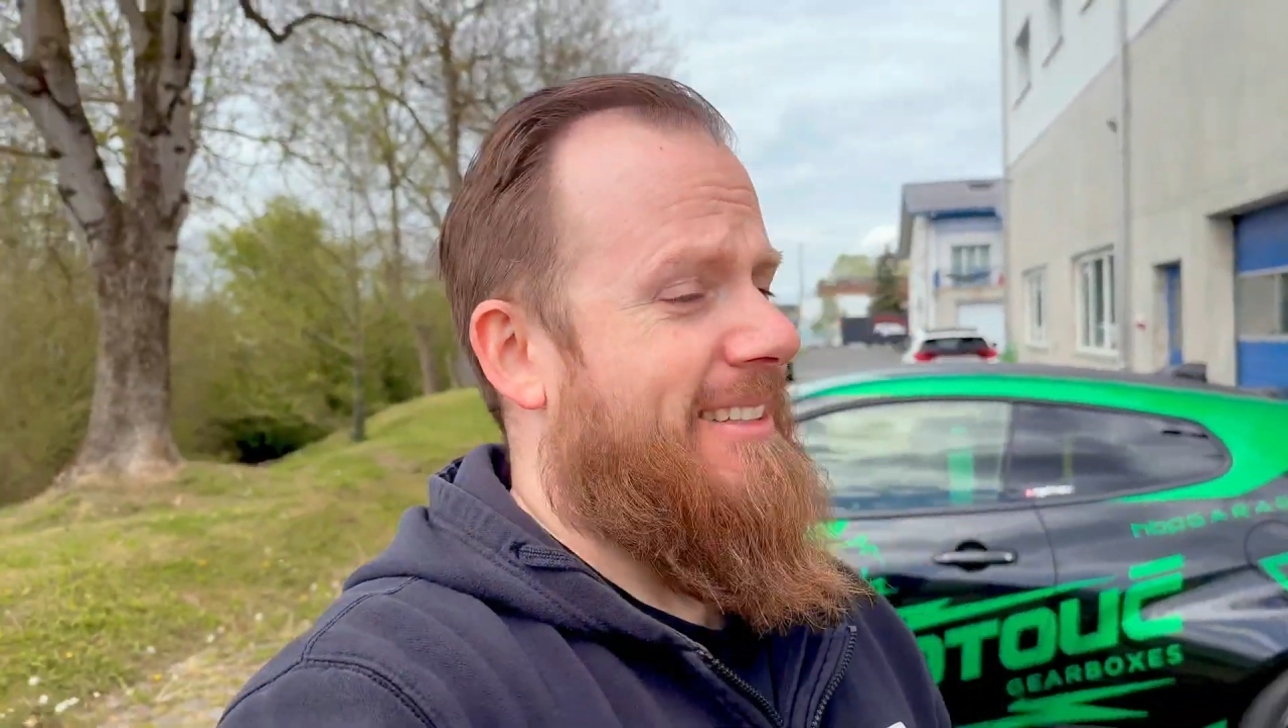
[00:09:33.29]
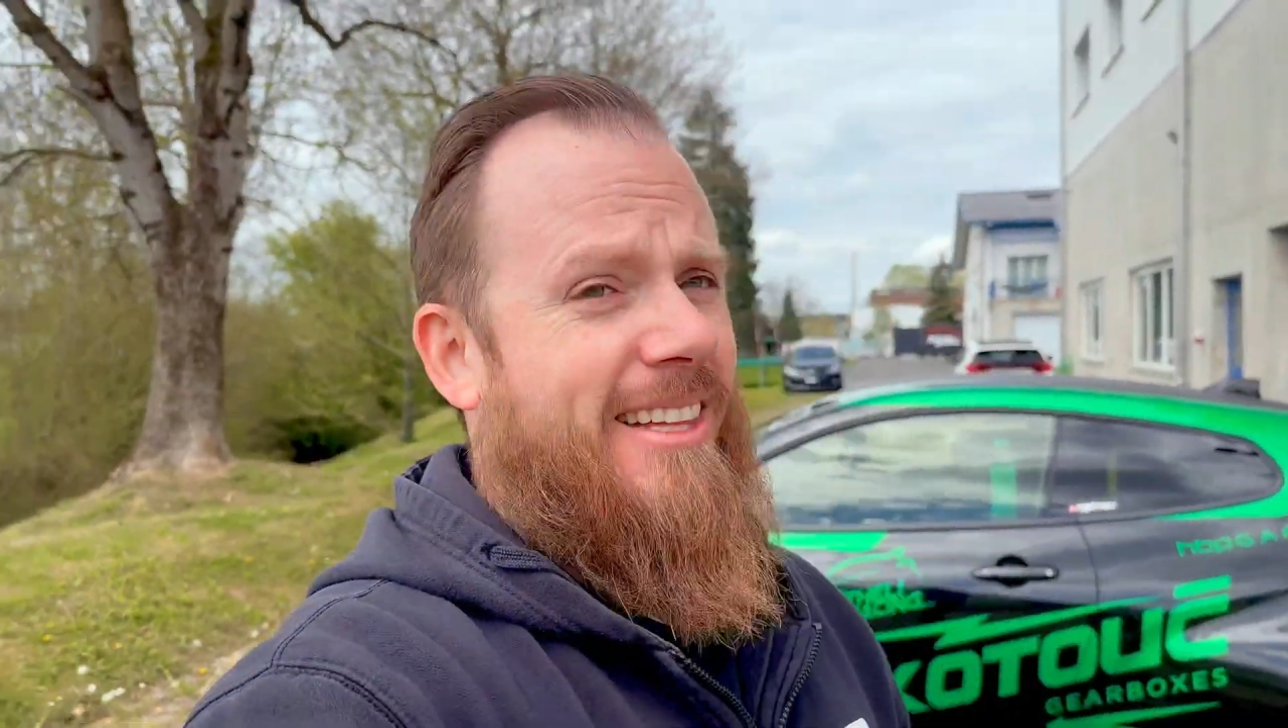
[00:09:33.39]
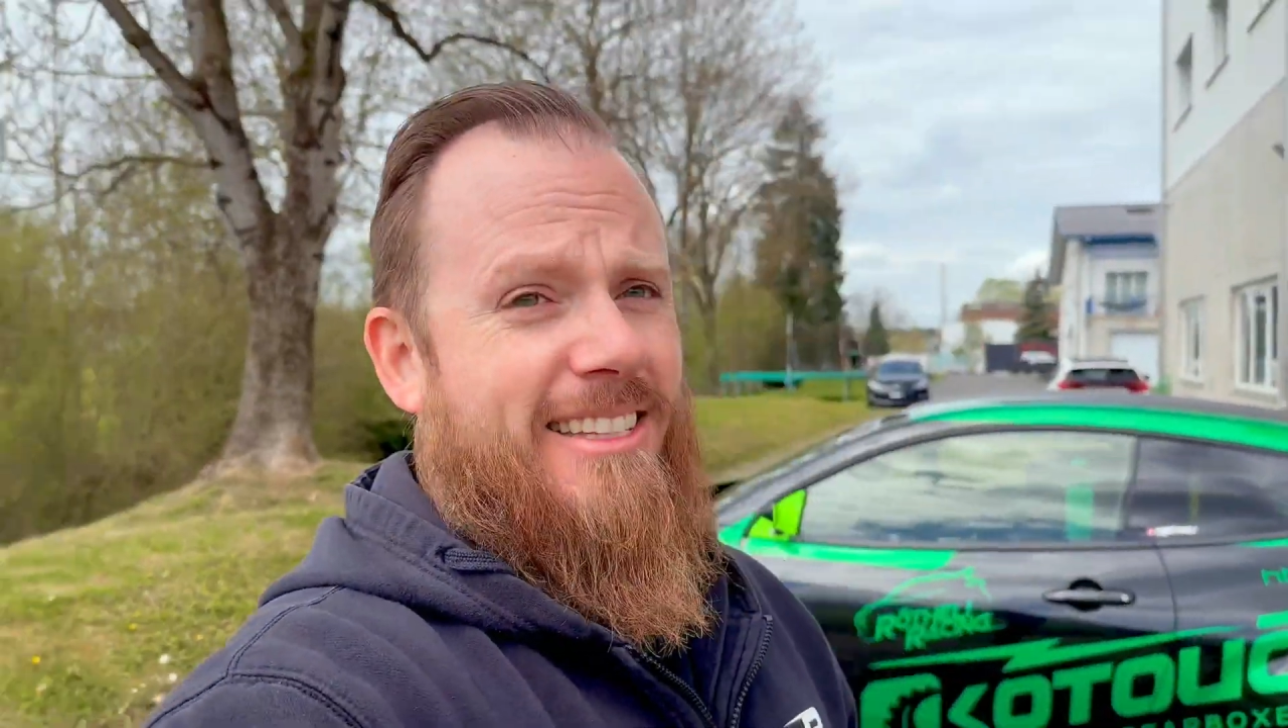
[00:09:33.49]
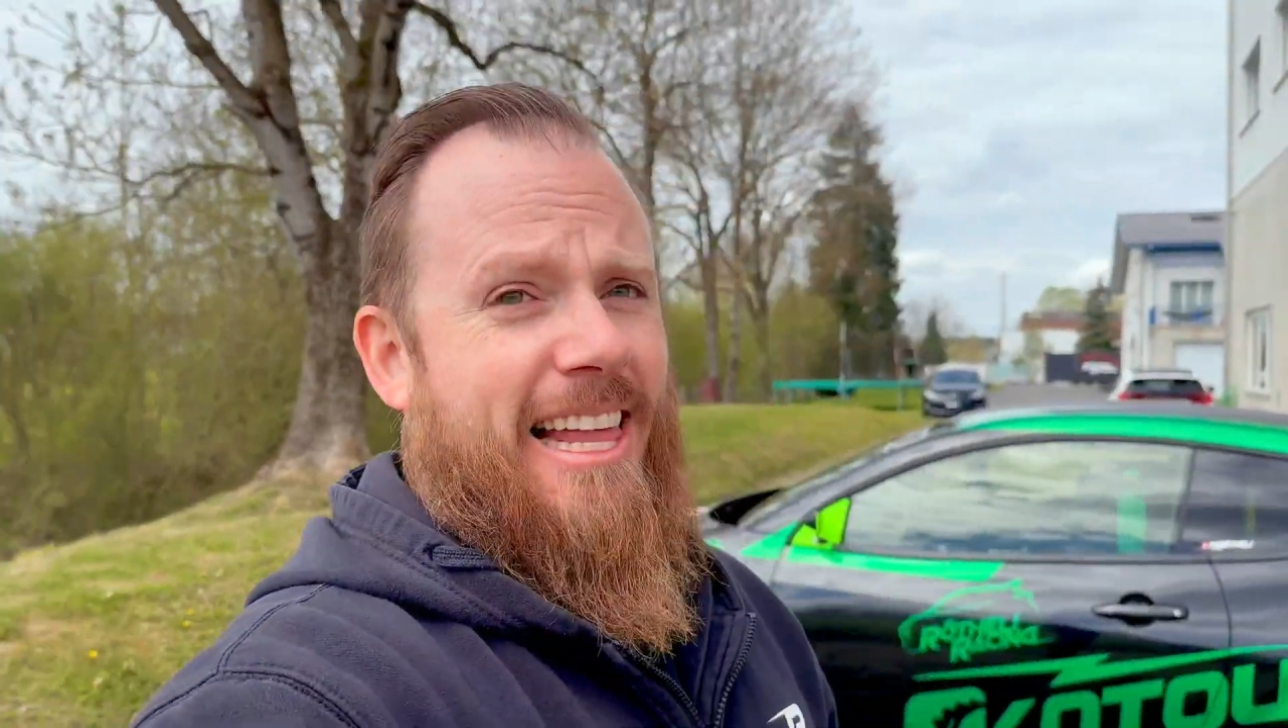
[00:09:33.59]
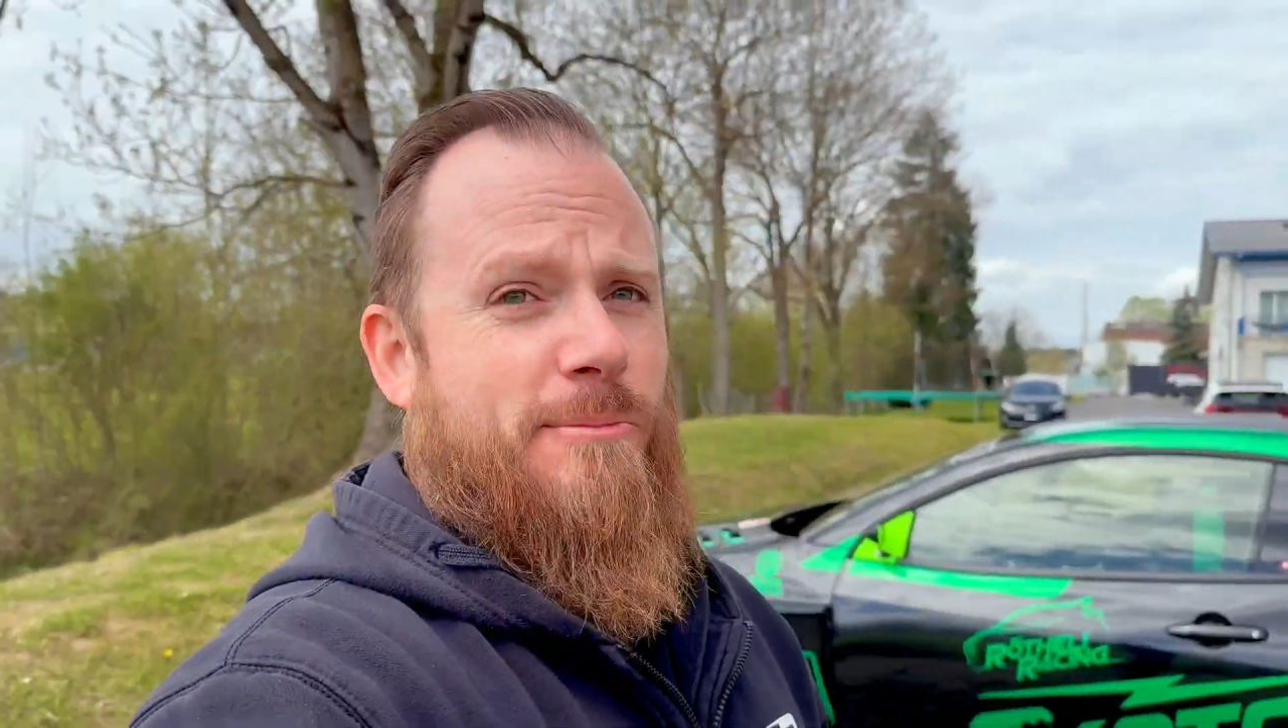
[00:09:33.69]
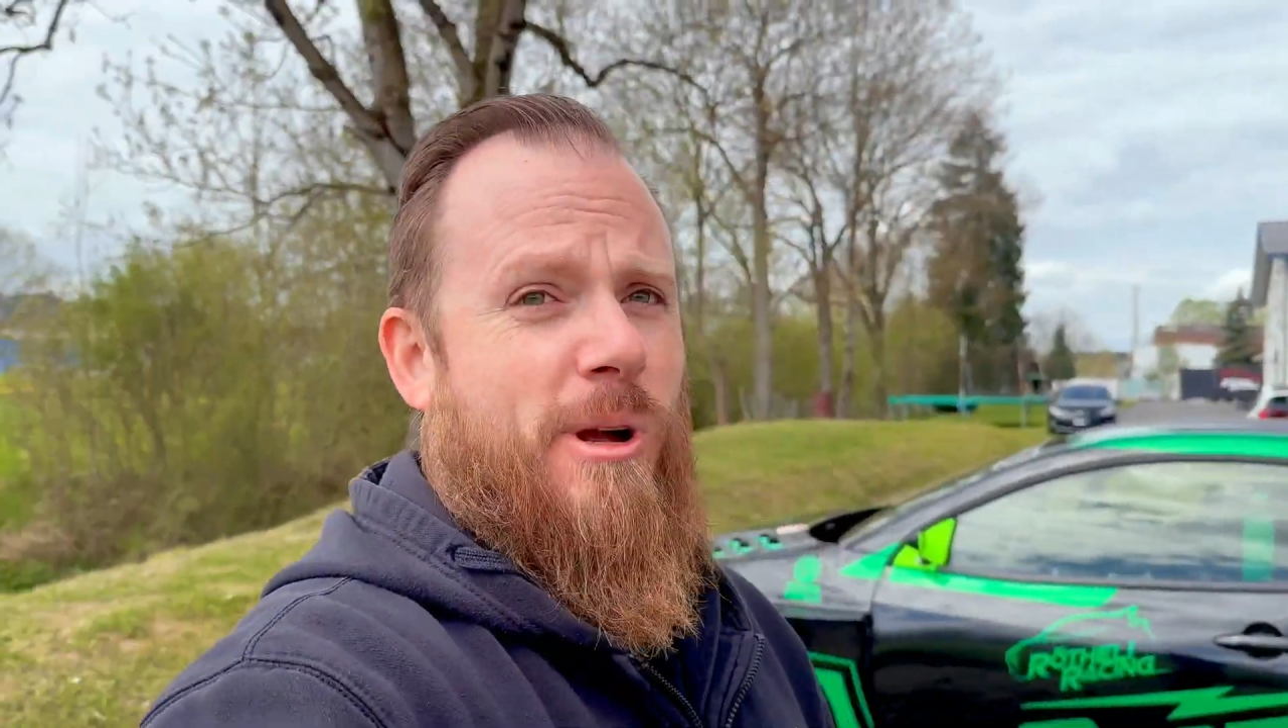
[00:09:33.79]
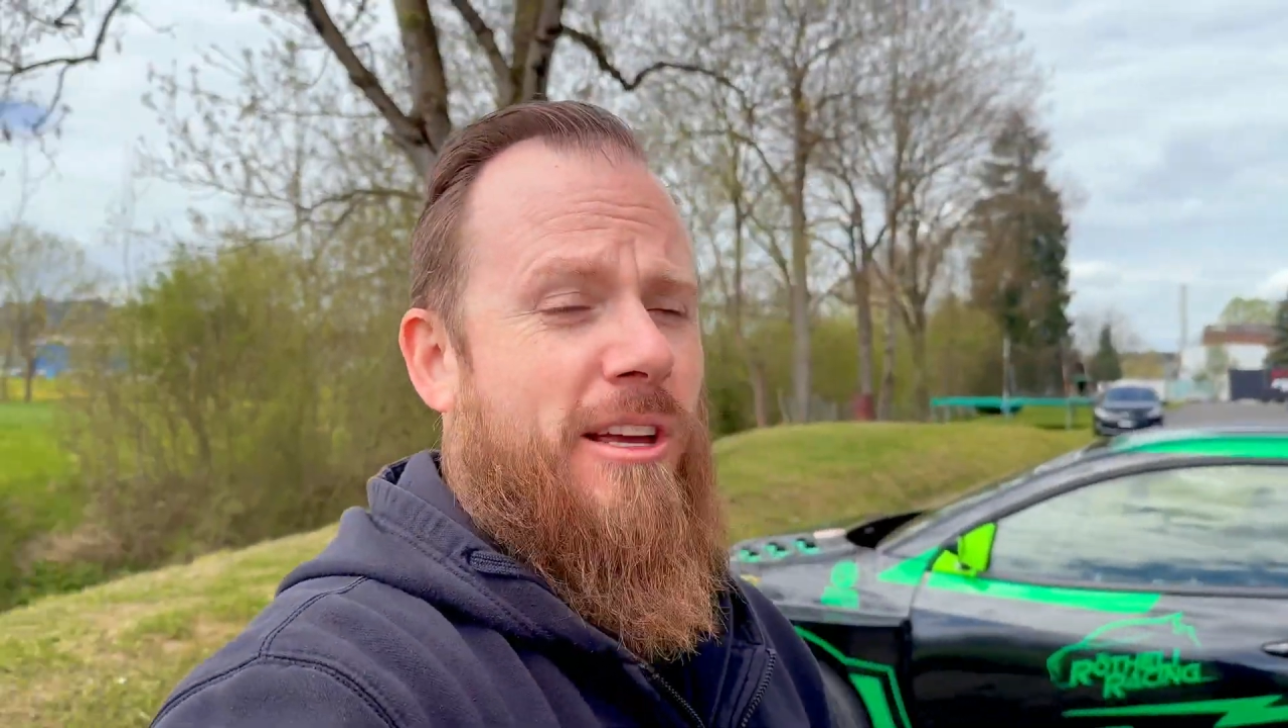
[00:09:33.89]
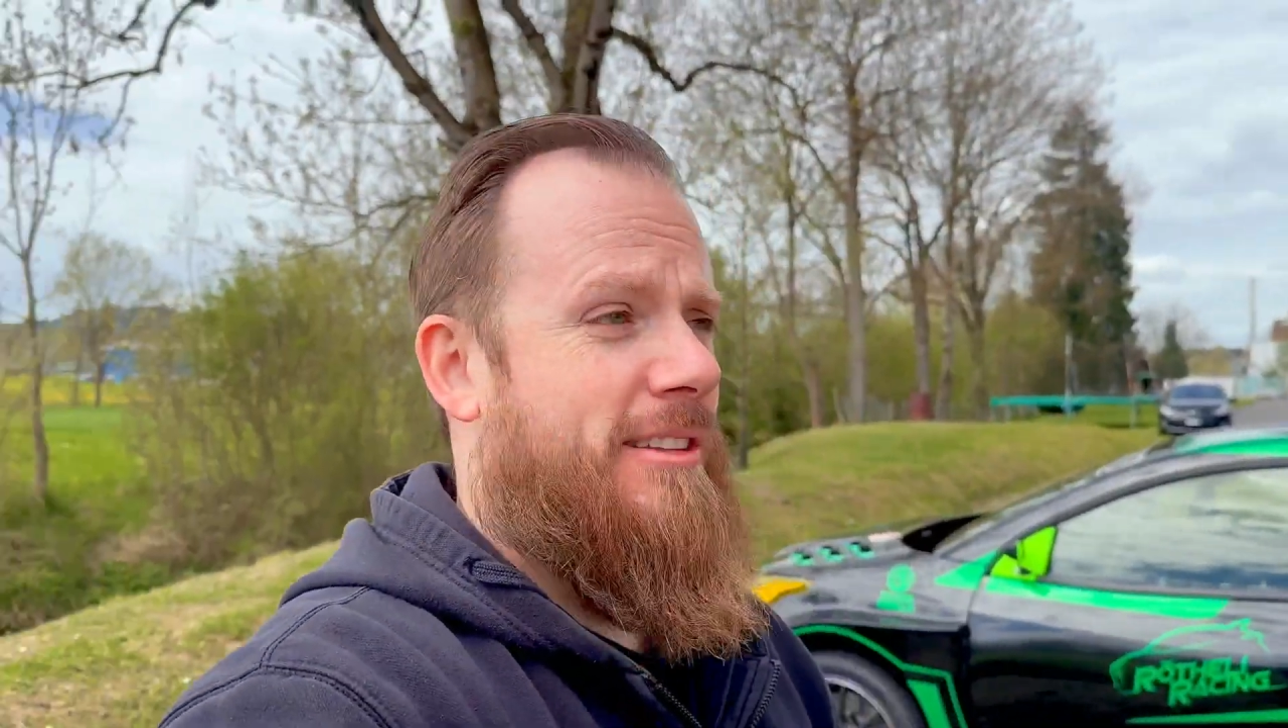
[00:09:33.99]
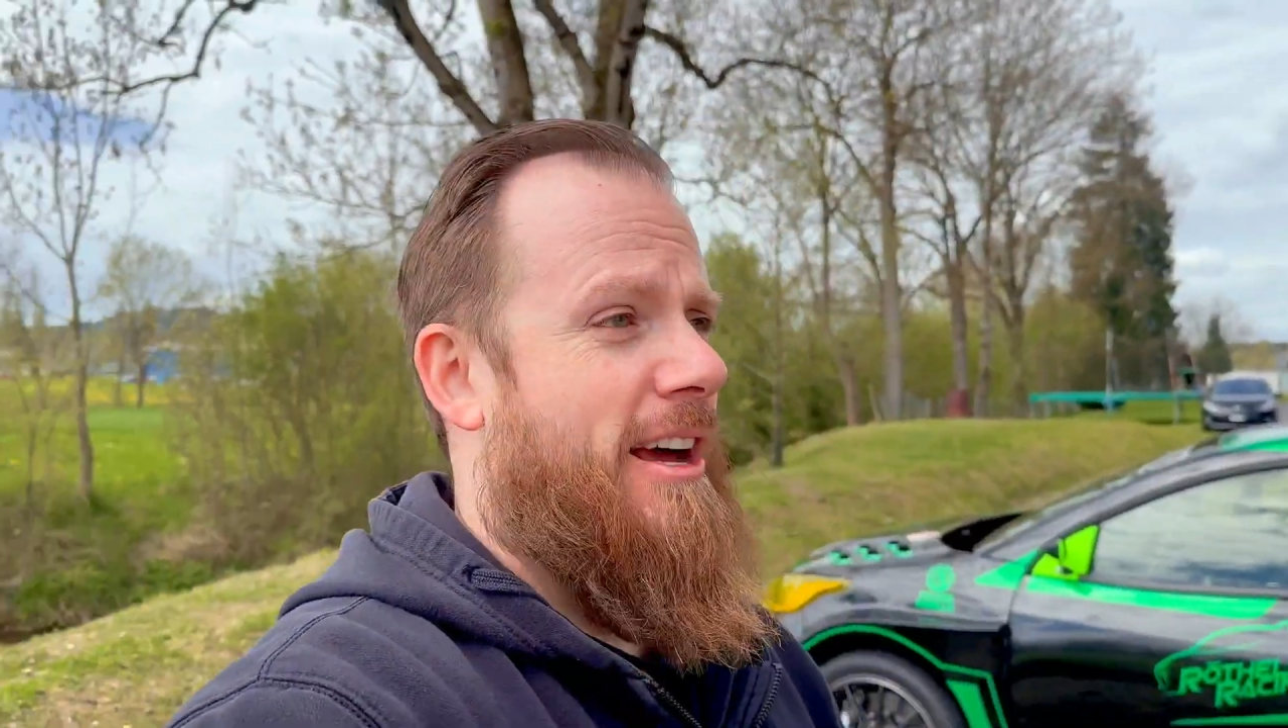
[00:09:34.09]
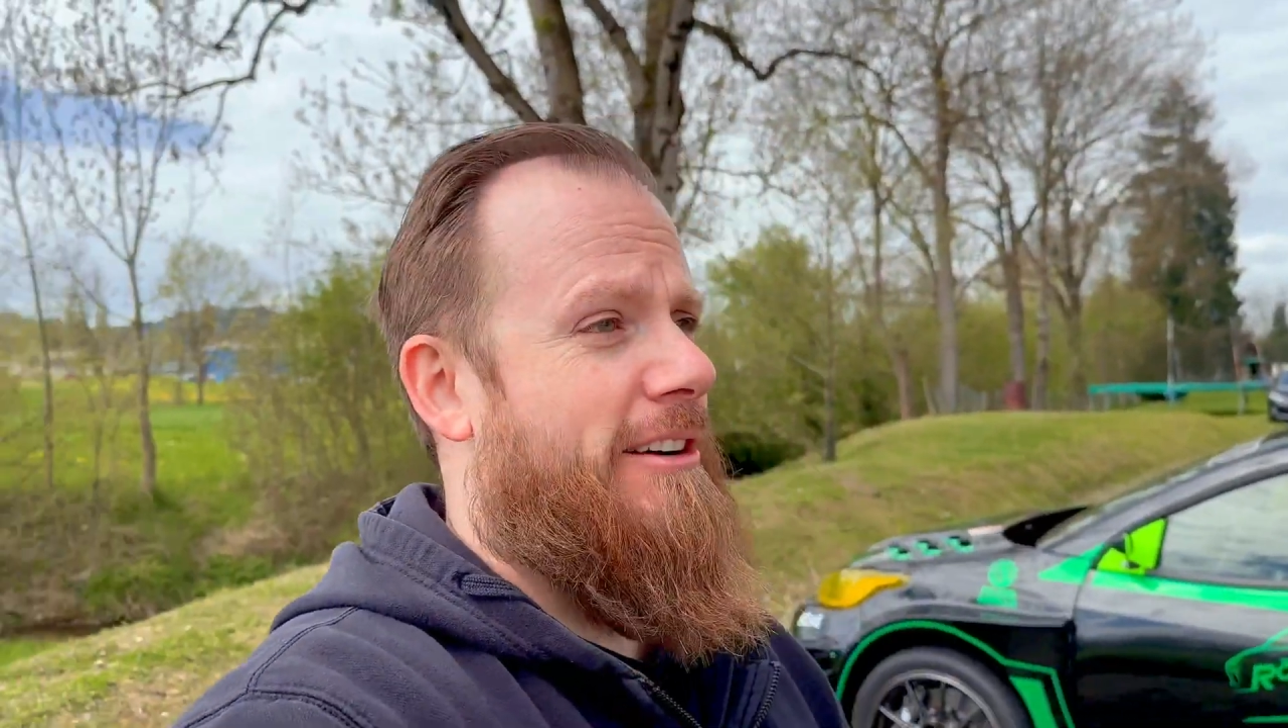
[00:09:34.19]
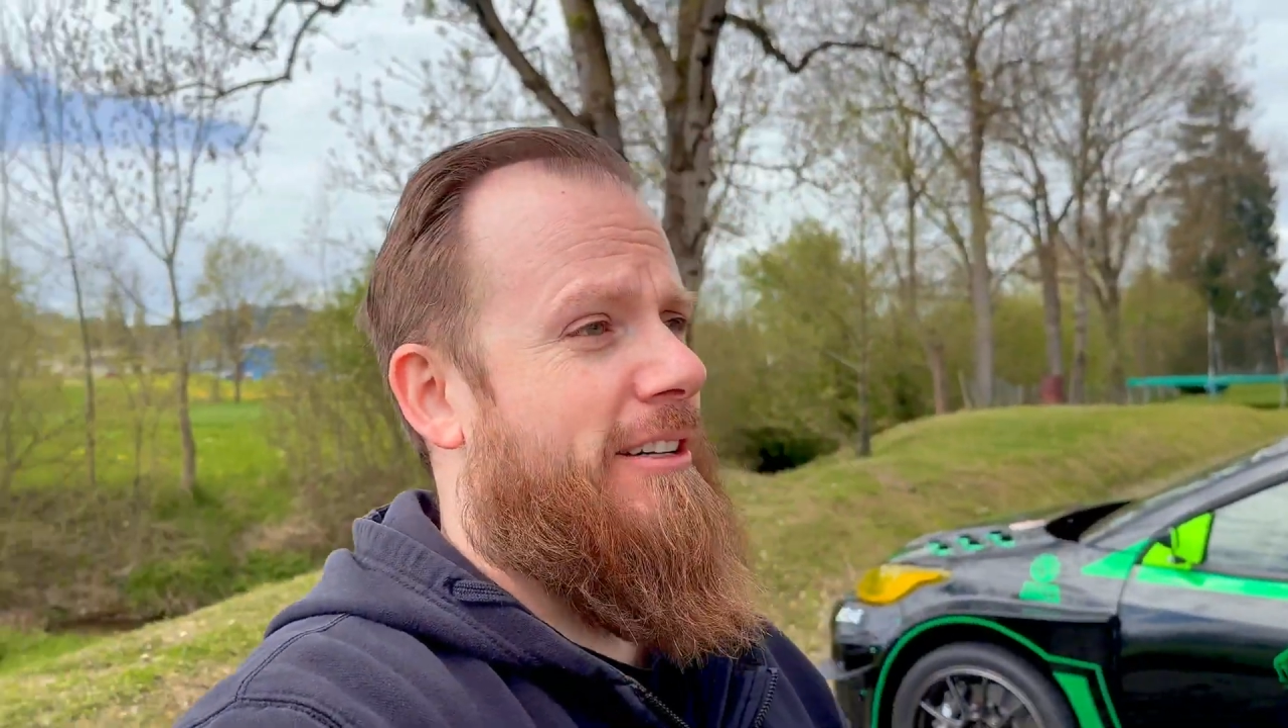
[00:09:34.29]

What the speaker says: they slashed my tire,